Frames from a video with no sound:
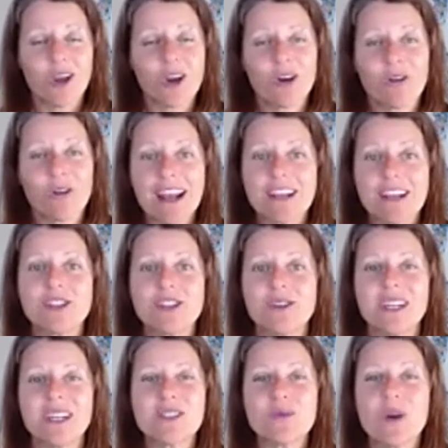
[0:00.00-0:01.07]
Gratitude
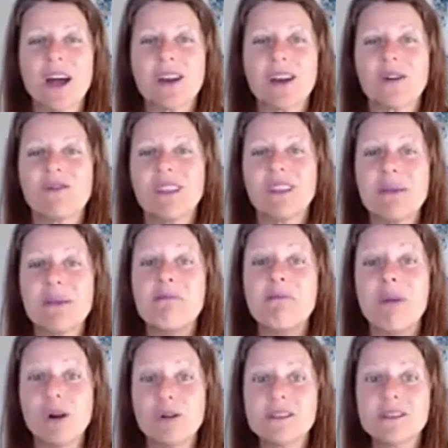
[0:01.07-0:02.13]
is one of the
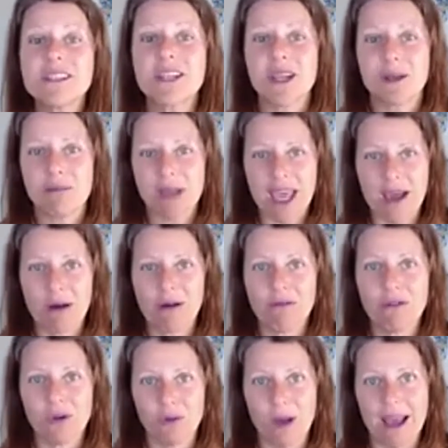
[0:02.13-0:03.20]
most
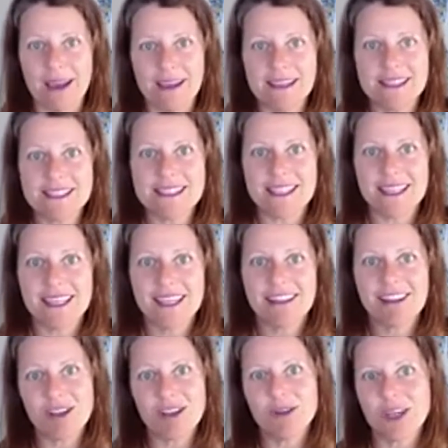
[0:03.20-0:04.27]
powerful ways
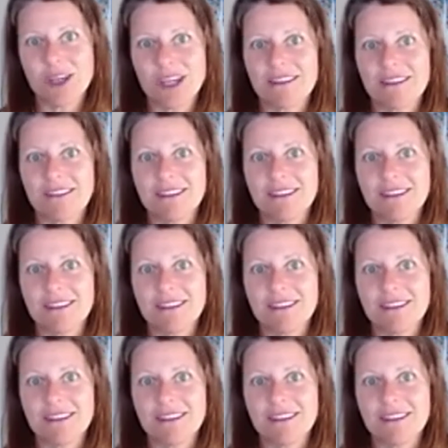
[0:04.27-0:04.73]
that you can,